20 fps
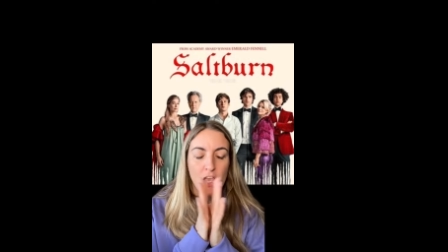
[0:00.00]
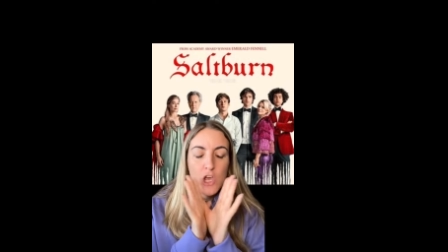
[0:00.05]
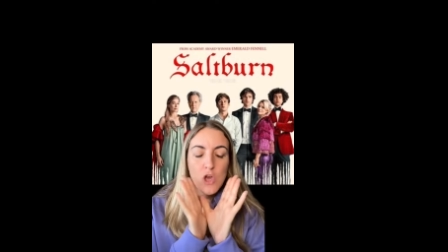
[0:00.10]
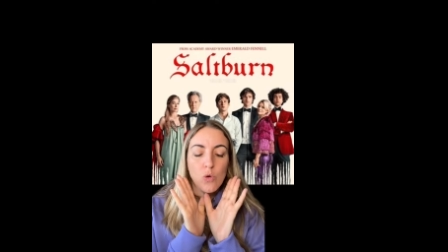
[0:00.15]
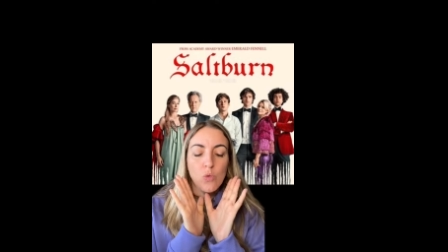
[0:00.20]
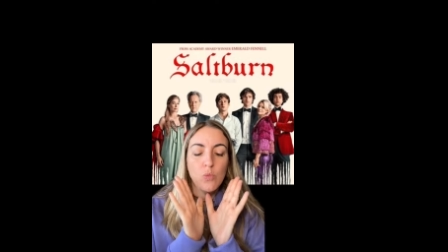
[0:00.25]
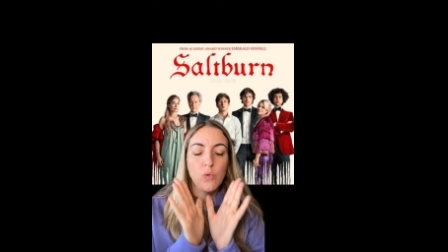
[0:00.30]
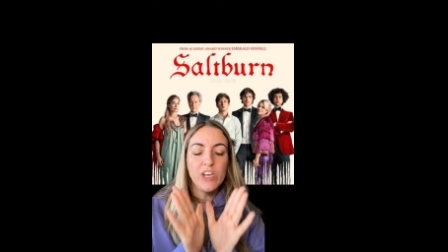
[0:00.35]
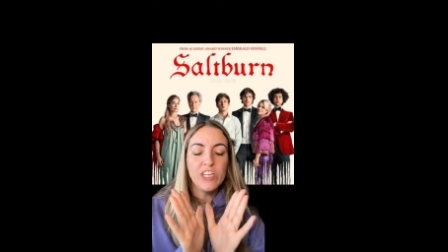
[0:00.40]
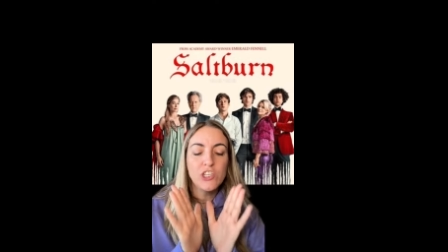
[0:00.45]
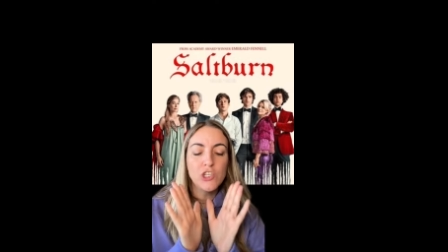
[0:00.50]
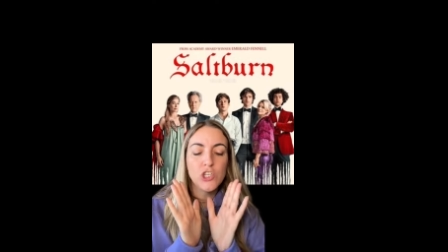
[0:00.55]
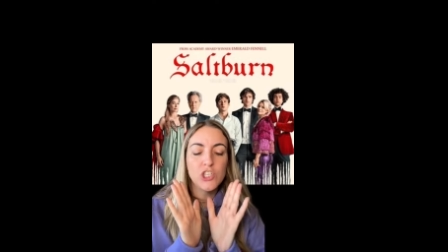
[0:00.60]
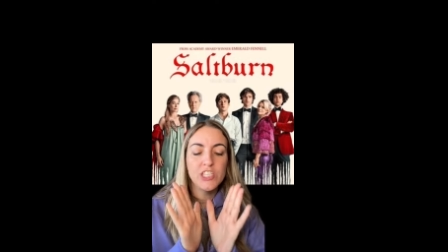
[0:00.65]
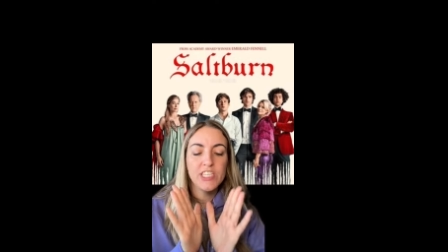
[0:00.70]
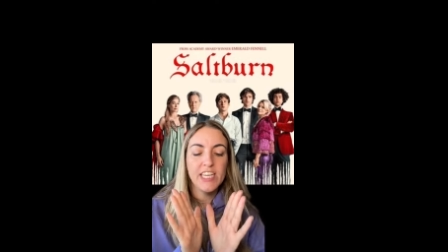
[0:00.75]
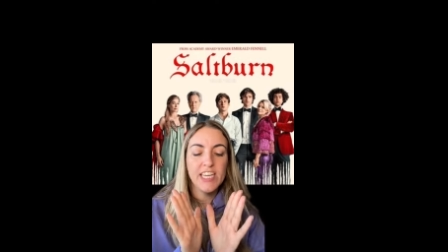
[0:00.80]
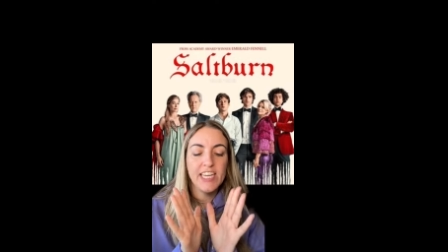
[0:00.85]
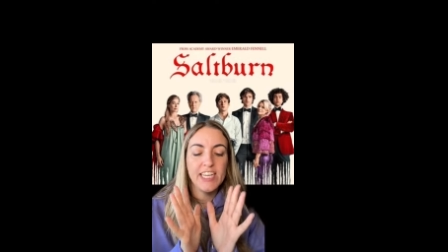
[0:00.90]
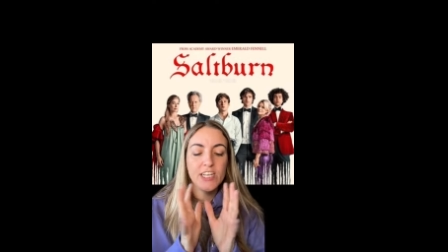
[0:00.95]
which
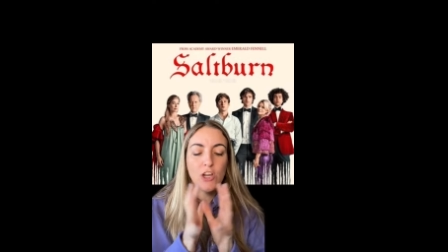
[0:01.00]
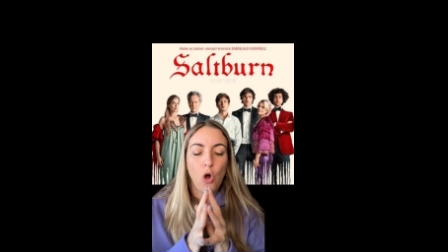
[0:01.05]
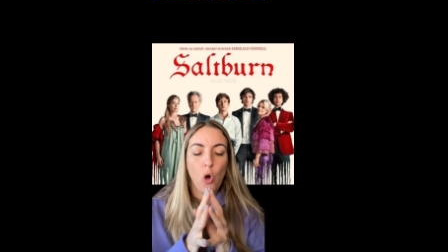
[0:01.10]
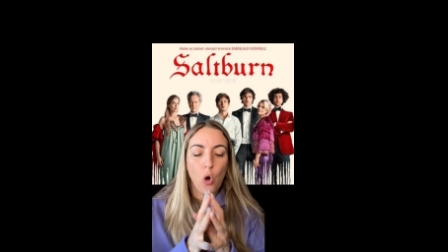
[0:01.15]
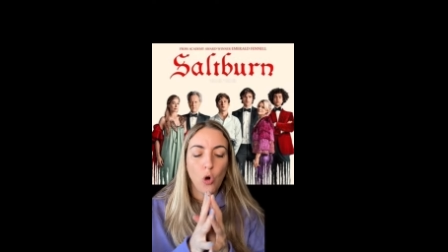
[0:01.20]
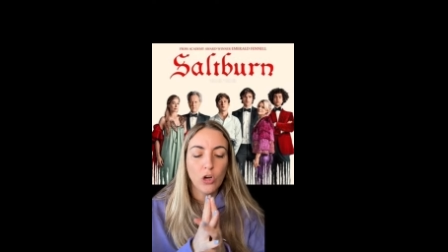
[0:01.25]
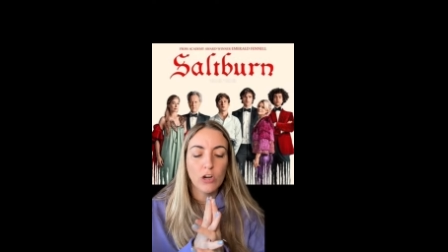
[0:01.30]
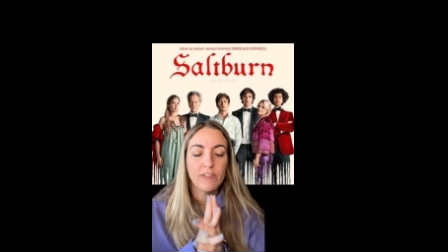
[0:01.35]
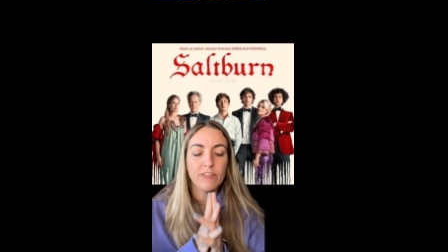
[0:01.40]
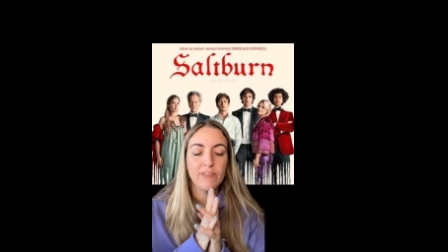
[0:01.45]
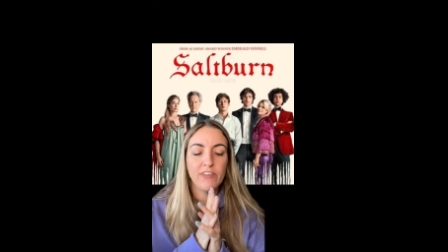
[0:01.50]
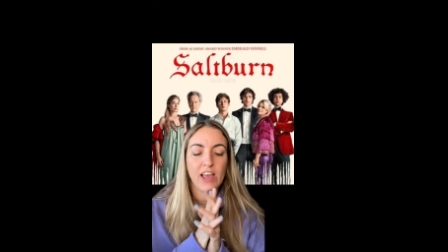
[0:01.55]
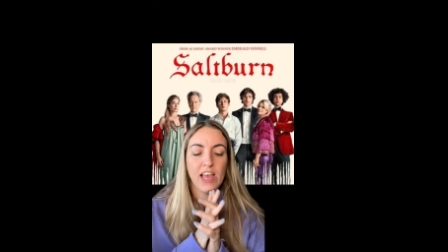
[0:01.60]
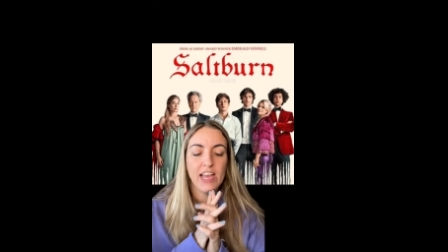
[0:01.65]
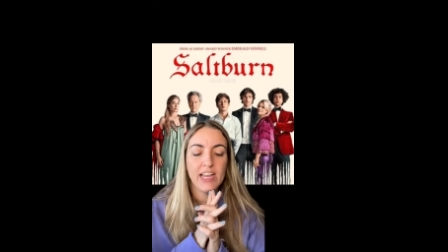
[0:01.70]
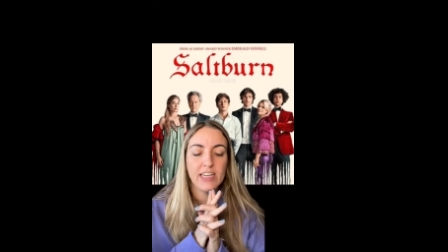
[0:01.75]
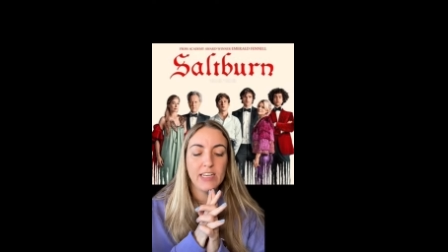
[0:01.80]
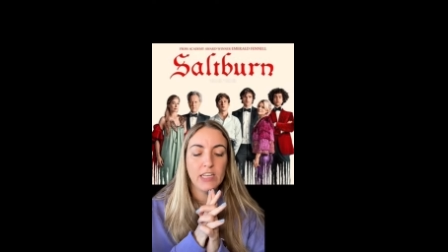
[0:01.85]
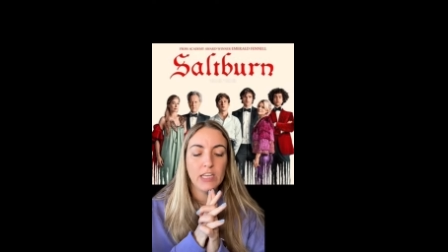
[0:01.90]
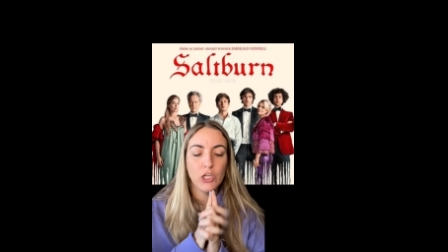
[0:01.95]
scene
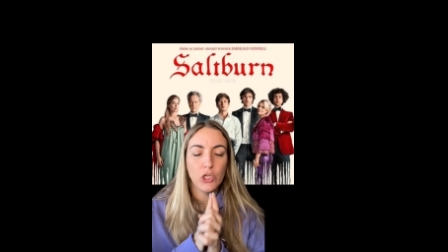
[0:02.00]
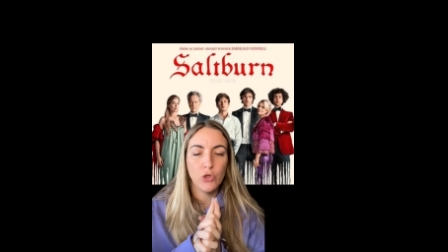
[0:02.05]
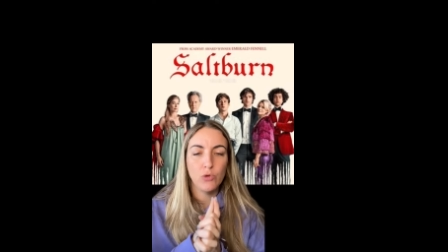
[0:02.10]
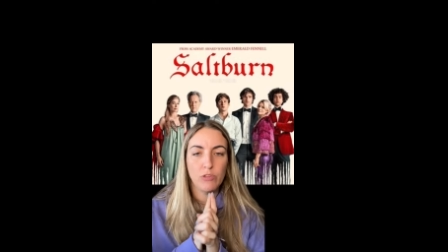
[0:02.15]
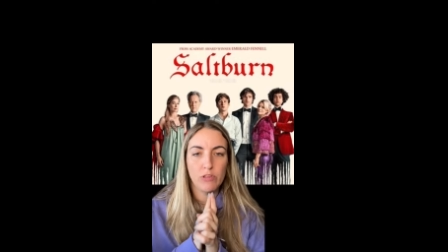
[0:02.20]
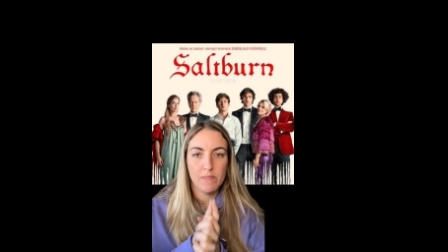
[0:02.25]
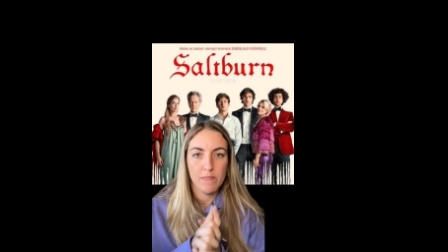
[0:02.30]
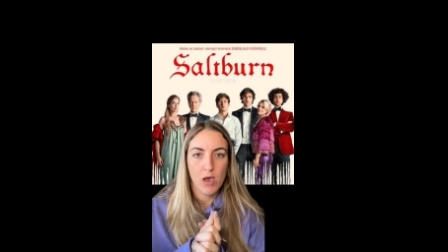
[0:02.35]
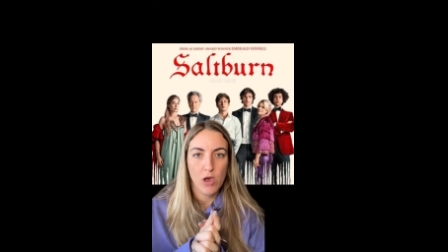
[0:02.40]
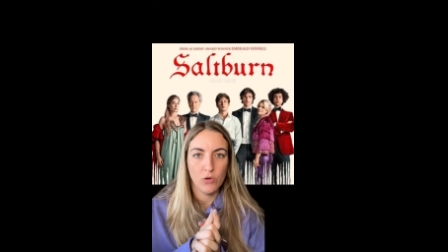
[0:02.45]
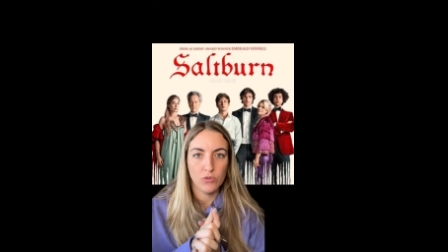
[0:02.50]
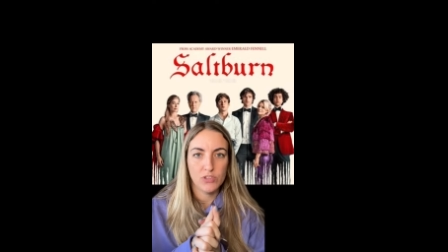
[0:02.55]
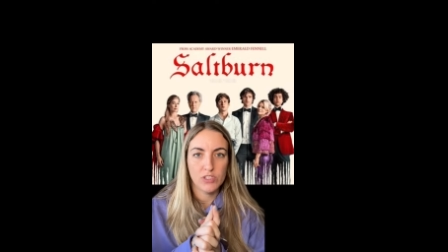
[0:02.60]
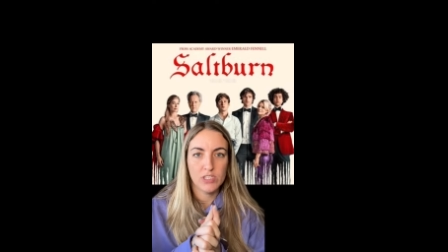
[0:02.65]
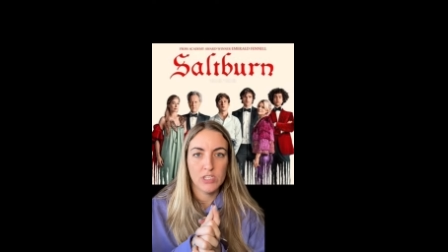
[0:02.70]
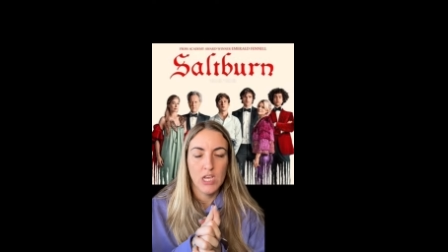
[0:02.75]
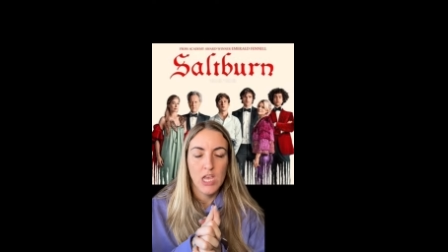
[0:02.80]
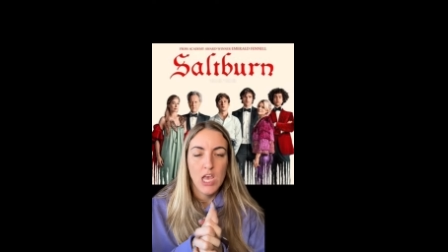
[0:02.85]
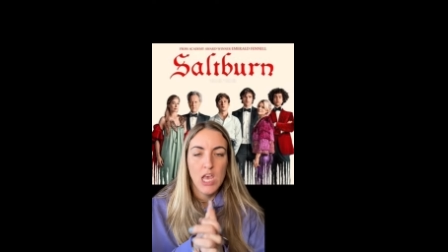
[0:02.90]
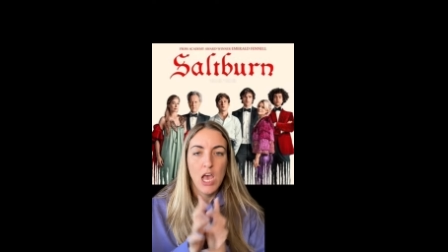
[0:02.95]
horrified you the most.